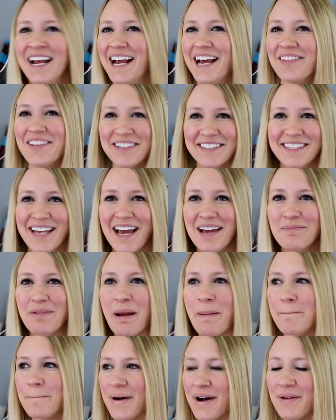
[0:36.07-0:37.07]
and the
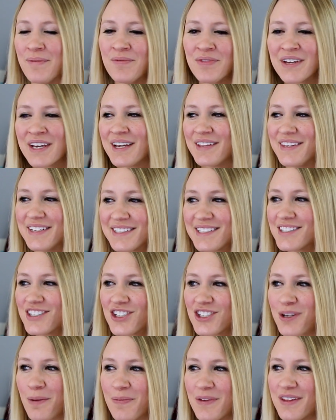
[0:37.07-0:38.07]
Sidemen, but this is
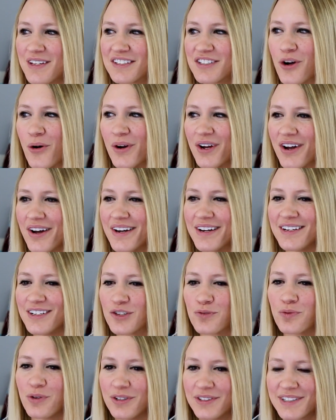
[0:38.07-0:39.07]
just something that's going on and
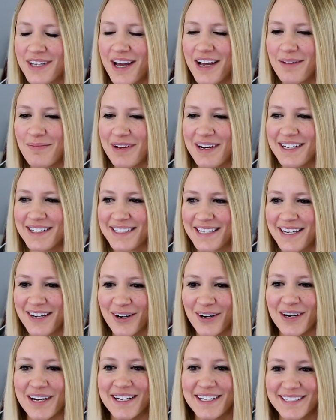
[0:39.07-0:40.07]
it's real time and it's
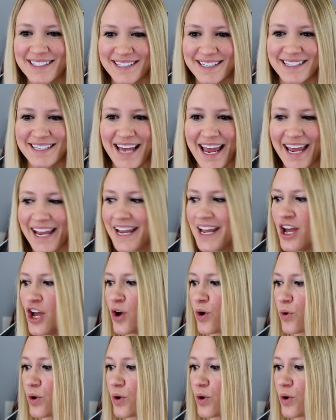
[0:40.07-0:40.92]
here and it's today,